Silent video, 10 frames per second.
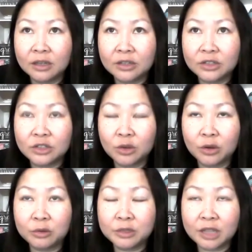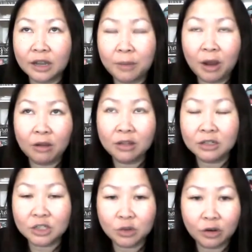so it was like a parallel
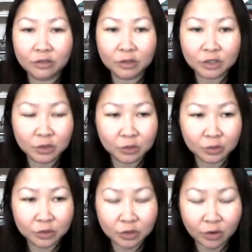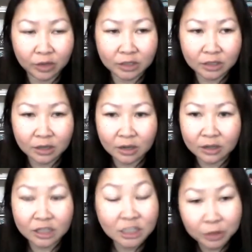story of those two stories.
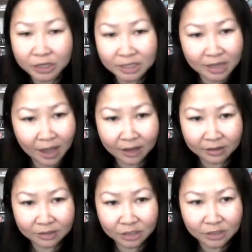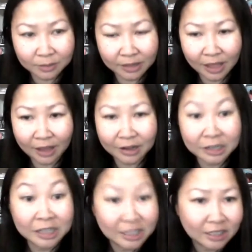This book is not just about that.
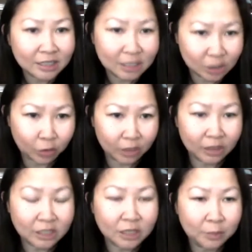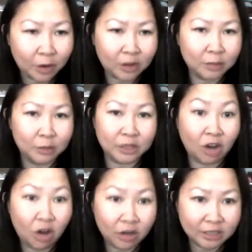This is the part of the book that
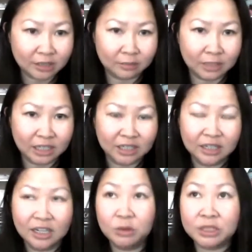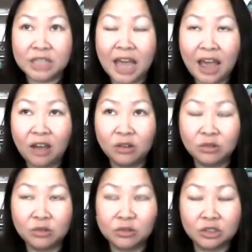haunted me, was
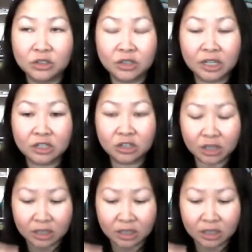how they took